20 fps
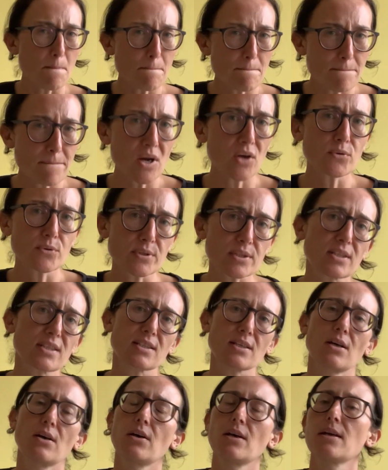most
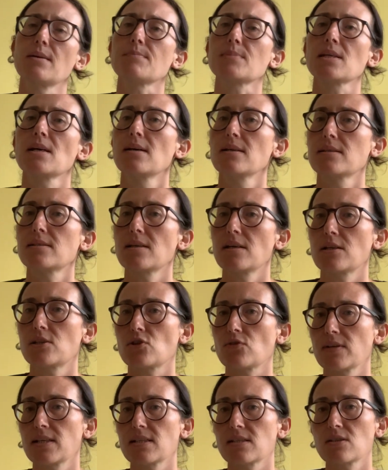times
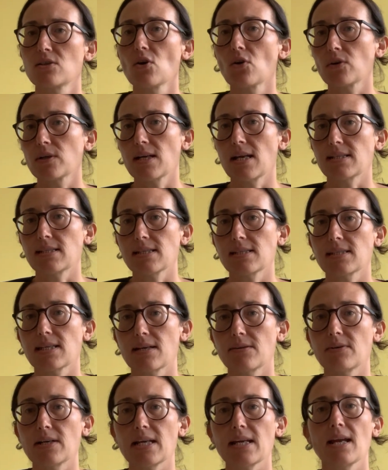surgery is not
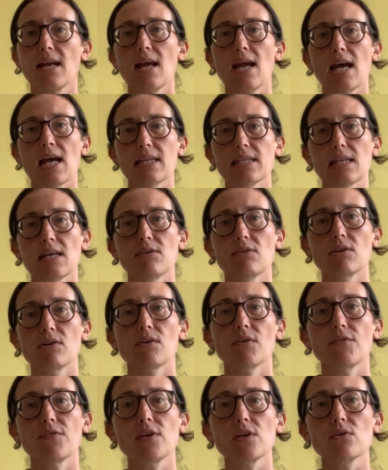necessary, and there are a
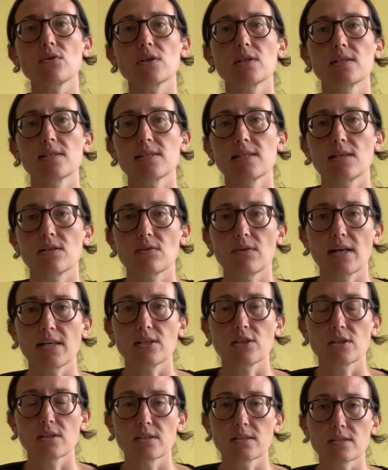few
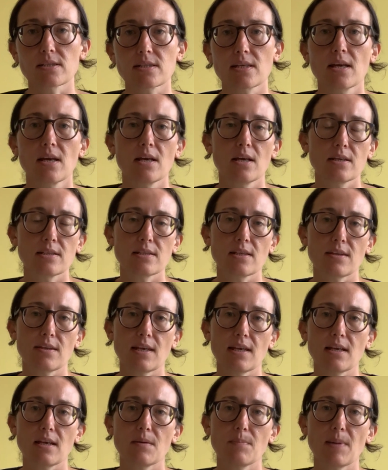considerations to
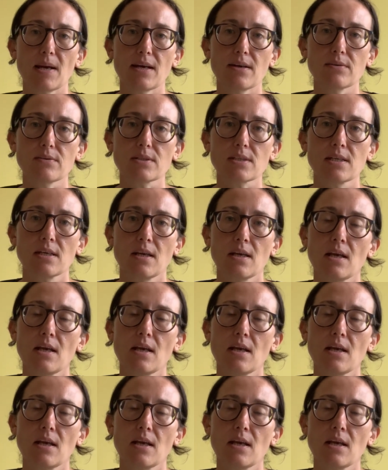think about